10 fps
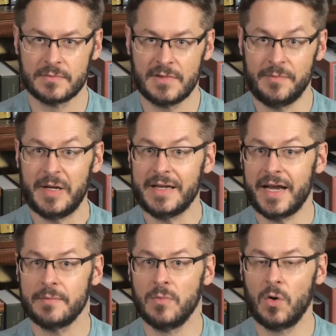They've been
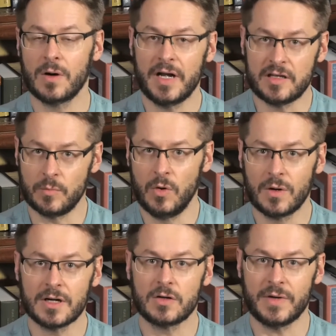getting more and
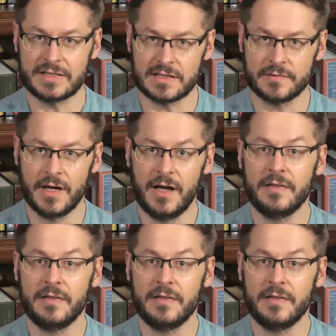more aggressive.